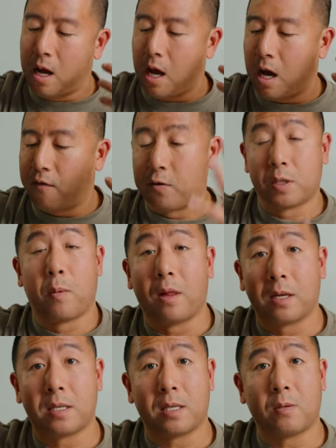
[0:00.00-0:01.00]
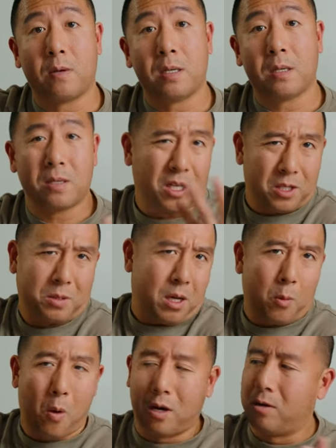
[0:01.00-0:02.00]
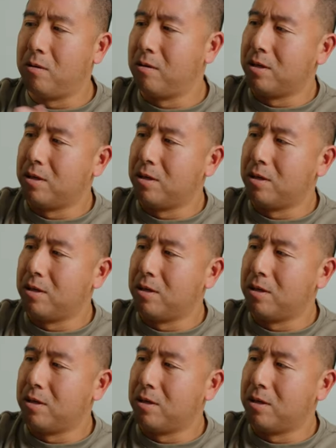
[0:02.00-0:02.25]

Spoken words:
for small accessories such as like Wandrd.